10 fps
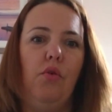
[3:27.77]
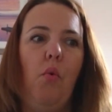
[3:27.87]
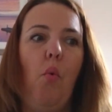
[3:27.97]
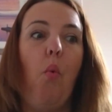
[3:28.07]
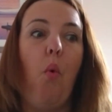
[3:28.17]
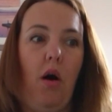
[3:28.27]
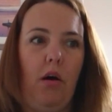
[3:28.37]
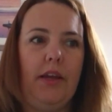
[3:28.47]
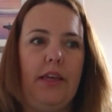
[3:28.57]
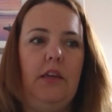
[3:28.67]

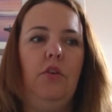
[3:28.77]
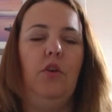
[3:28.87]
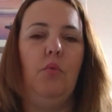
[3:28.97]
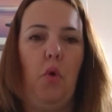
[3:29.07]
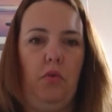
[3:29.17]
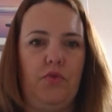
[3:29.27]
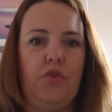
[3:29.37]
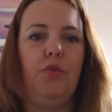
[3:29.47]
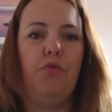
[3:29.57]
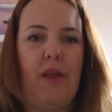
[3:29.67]
why you want
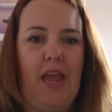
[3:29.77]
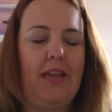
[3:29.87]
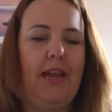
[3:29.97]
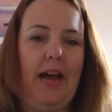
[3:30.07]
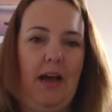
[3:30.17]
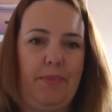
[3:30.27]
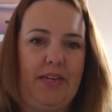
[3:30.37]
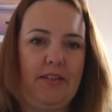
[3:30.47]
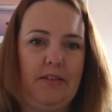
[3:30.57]
to create a habit.